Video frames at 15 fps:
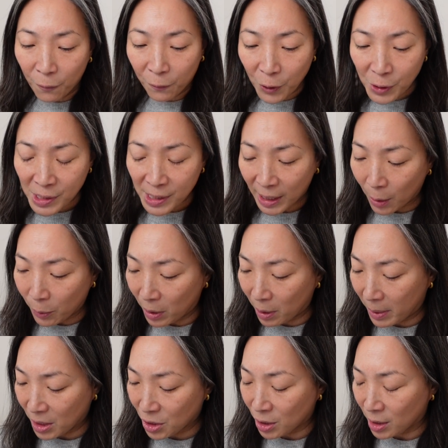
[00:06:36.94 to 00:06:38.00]
First thing I want to
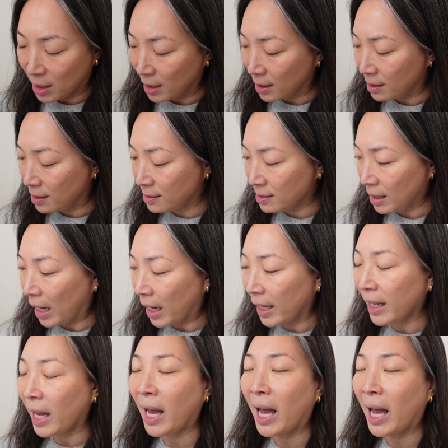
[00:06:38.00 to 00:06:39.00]
mention is I